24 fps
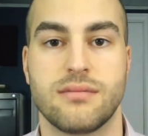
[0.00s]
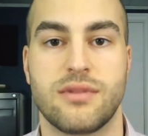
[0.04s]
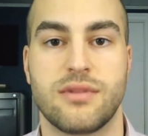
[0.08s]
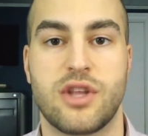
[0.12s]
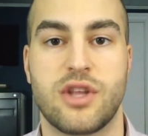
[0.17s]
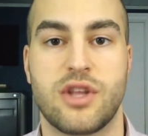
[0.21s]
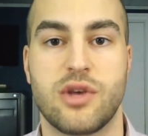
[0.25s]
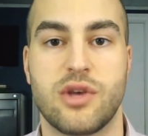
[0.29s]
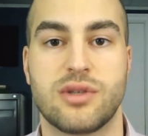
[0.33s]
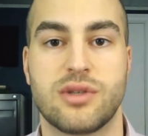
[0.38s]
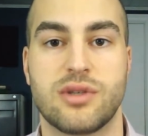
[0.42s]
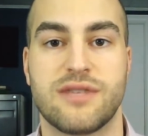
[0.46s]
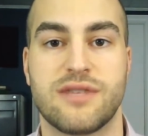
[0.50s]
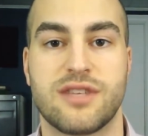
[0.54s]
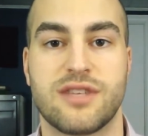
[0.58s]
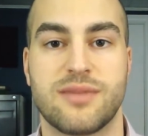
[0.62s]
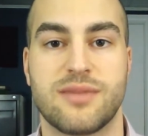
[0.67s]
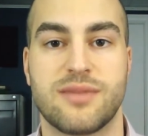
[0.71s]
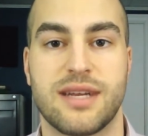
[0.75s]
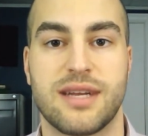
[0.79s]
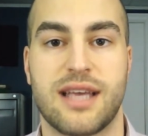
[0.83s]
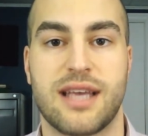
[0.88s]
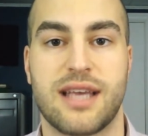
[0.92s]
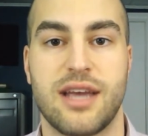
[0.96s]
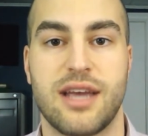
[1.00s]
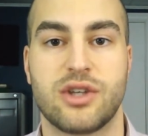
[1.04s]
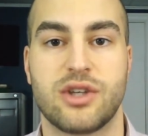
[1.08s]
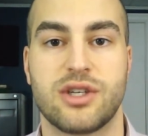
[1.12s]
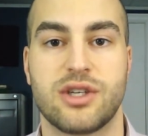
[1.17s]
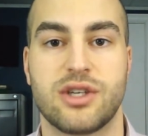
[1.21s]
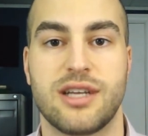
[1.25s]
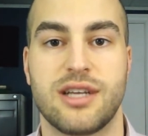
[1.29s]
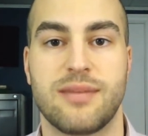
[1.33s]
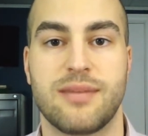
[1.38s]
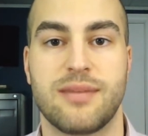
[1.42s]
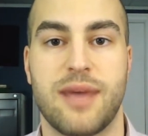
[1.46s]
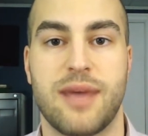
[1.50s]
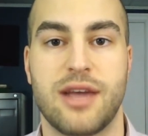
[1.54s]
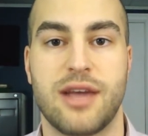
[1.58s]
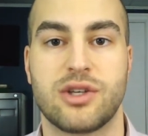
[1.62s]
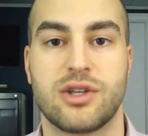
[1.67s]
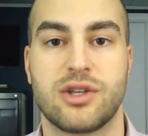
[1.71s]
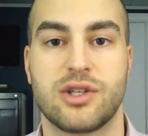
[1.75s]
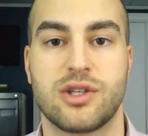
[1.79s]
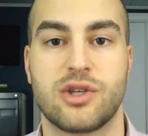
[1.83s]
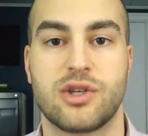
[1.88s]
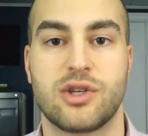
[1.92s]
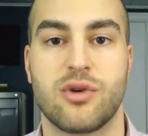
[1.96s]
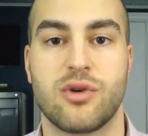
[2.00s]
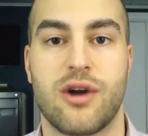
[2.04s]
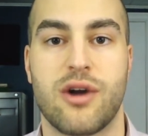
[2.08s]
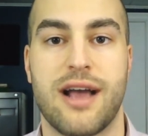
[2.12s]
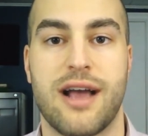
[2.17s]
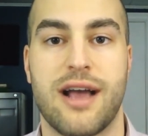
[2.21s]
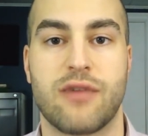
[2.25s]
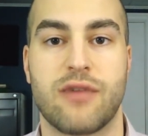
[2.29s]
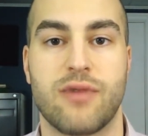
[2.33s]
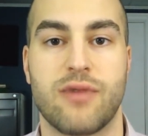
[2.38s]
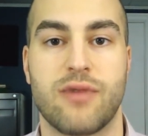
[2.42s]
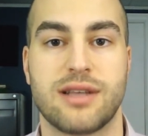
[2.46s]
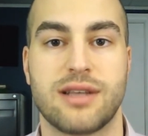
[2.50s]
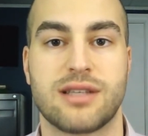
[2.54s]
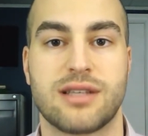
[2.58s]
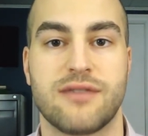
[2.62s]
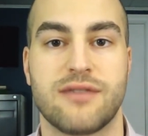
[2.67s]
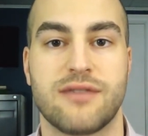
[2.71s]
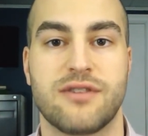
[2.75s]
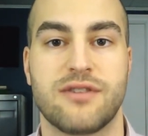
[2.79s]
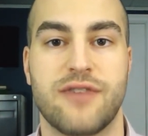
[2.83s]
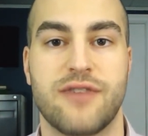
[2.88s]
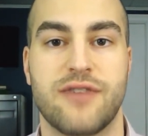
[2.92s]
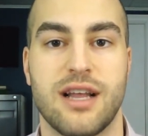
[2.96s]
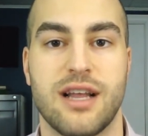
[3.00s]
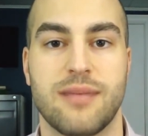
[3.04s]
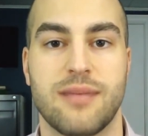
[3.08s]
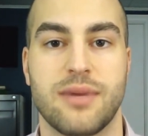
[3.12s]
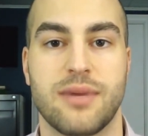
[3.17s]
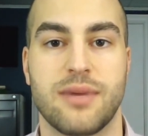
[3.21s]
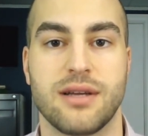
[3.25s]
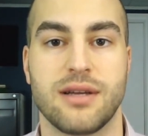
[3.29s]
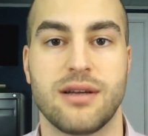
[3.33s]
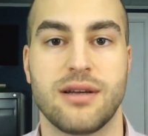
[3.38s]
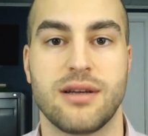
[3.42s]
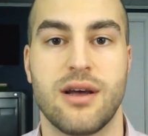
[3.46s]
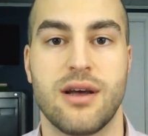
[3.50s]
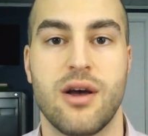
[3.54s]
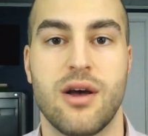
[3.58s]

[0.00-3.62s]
Use of this medication in patients who are at risk of developing